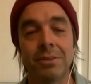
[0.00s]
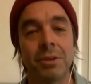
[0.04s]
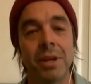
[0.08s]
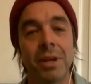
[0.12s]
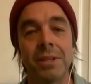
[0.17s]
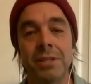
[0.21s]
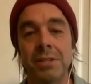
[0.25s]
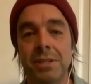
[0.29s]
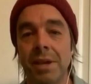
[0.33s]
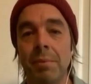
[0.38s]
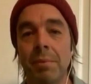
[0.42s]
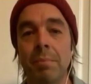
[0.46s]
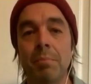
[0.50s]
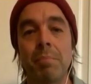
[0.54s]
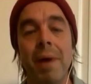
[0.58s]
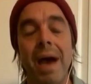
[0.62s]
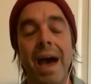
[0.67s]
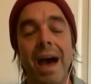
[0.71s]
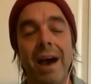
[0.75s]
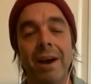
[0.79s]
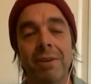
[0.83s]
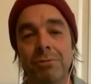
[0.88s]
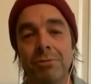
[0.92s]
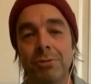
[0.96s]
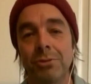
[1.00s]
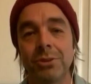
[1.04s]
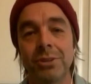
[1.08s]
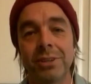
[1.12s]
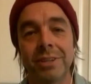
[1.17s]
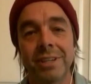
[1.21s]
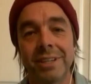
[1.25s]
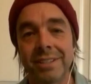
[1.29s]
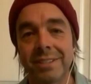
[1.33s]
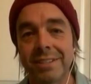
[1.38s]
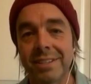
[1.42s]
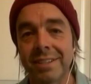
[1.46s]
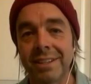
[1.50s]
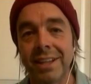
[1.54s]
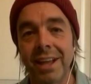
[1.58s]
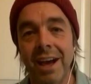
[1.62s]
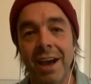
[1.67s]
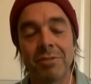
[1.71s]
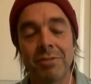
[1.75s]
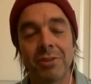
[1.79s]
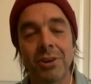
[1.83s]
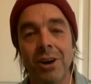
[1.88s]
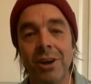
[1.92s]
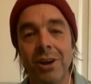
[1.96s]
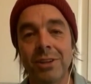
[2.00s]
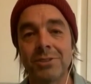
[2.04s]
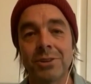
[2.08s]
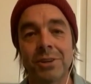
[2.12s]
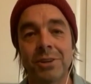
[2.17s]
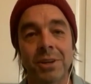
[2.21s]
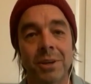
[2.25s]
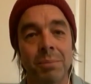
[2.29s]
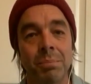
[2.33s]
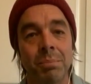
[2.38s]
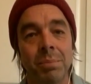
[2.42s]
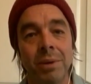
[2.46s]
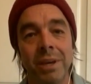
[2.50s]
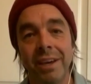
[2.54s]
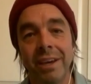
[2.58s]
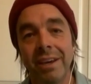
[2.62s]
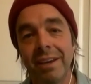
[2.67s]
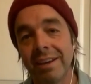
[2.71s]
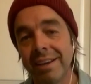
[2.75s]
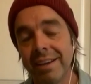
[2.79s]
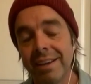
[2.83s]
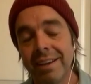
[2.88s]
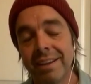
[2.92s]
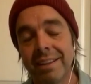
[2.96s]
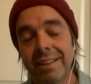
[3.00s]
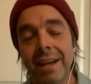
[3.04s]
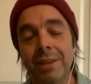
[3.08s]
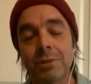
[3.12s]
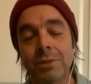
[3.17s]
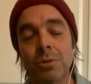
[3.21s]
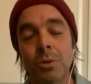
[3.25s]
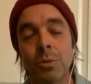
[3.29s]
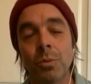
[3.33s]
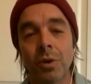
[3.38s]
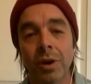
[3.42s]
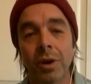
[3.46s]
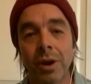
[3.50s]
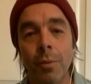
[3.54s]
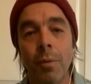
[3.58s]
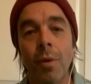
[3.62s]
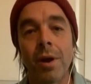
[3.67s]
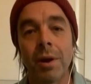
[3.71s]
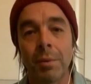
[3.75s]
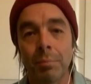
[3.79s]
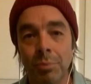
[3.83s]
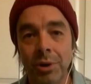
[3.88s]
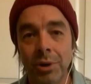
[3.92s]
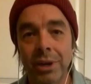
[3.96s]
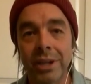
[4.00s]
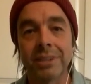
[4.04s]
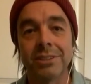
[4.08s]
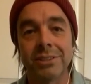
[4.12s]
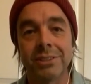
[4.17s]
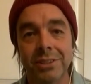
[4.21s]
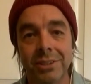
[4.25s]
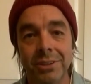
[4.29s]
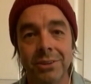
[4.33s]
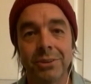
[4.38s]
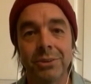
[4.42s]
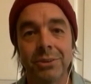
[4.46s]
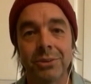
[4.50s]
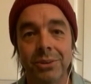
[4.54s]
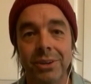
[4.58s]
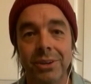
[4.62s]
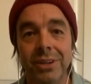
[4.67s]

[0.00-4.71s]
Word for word: as impactful as a live concert can be. That's what we're going to want to bring to you